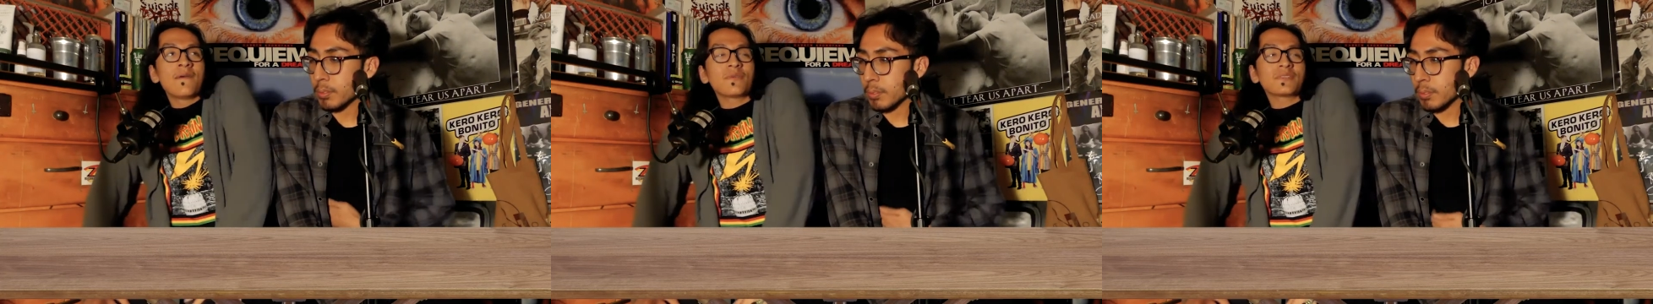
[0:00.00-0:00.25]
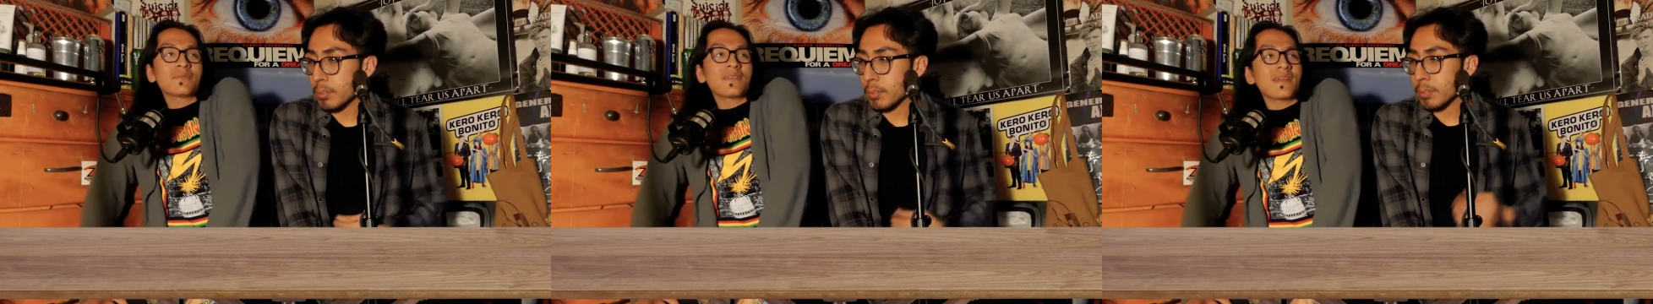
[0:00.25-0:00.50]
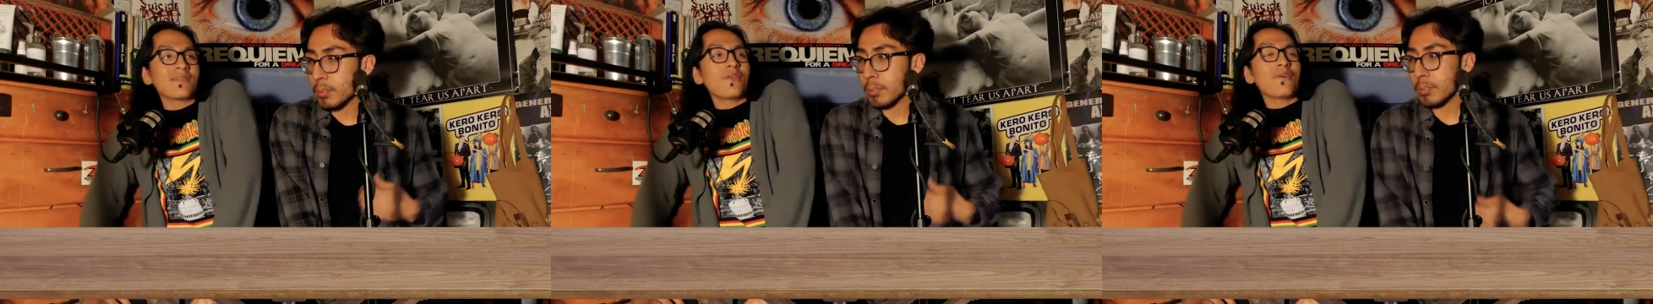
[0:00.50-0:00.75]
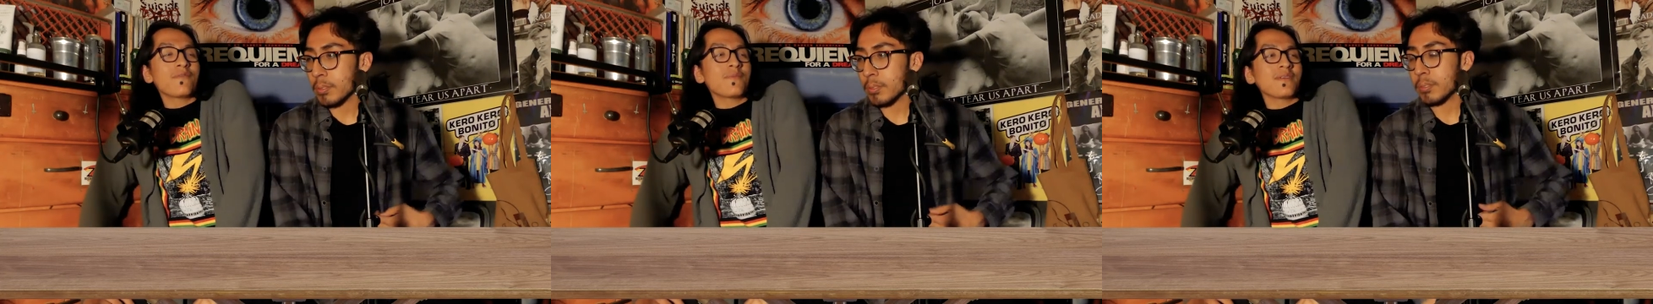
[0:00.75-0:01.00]
Speaker 1: but something I
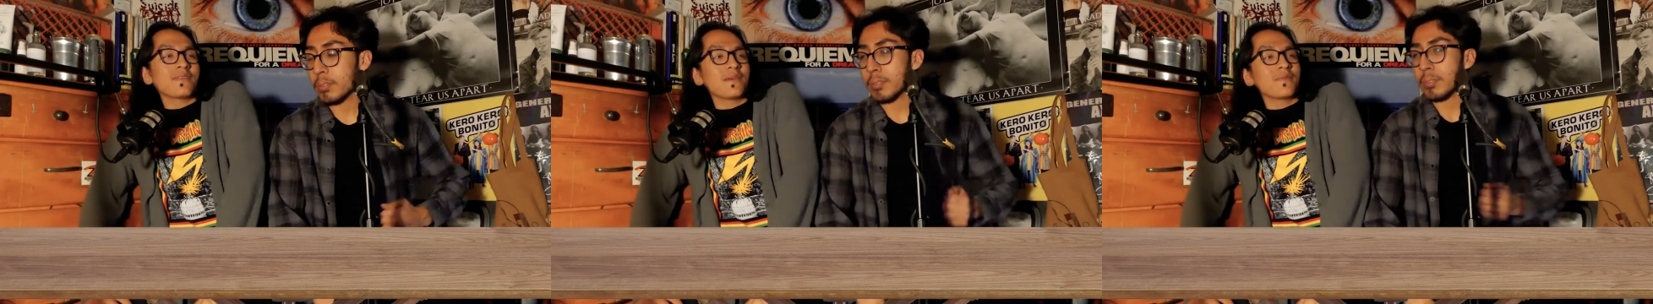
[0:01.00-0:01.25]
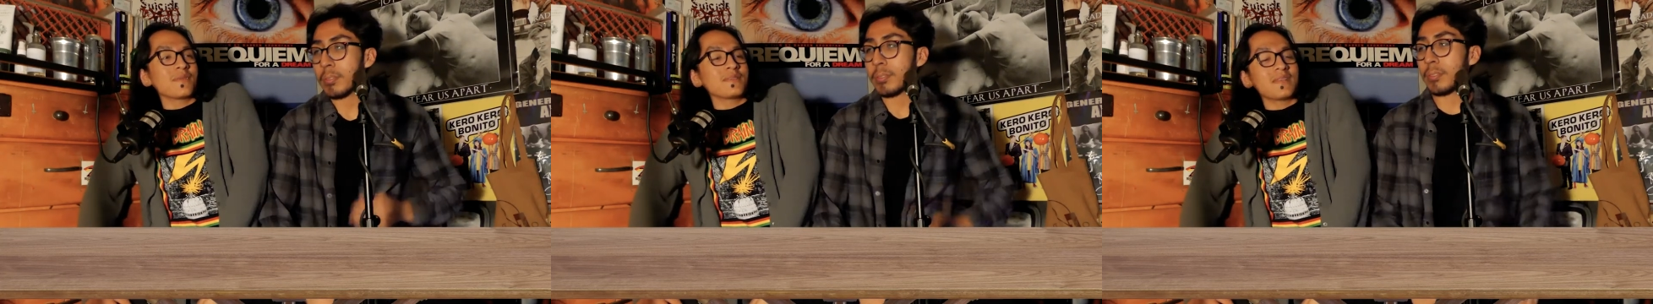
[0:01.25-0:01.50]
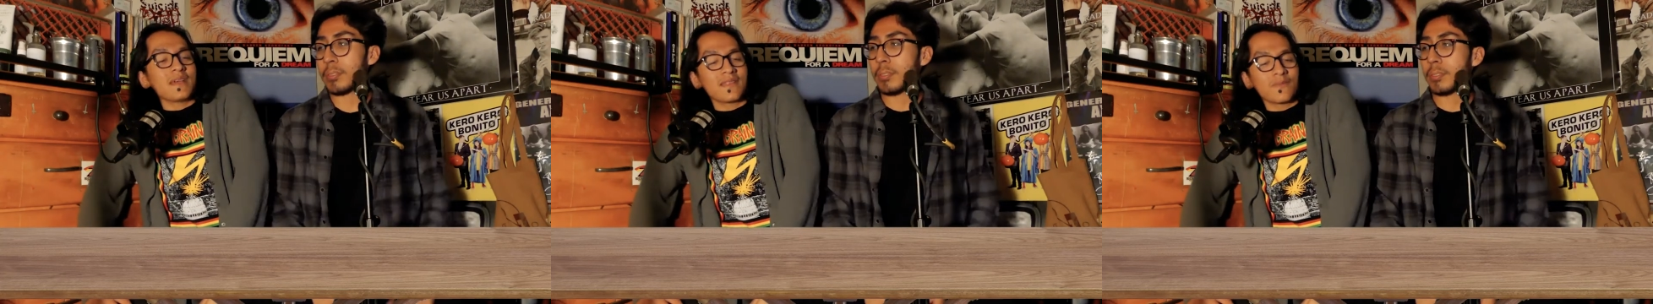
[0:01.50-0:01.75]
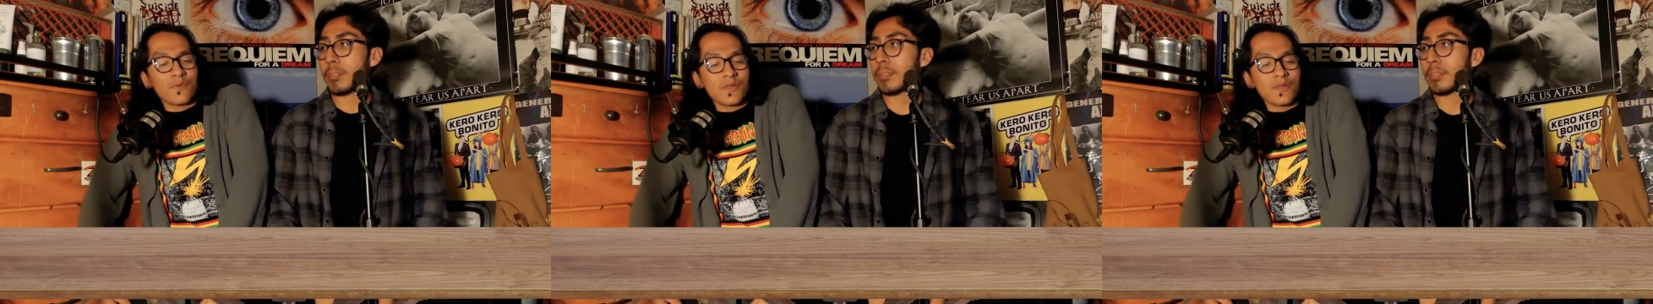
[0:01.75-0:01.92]
love about them is that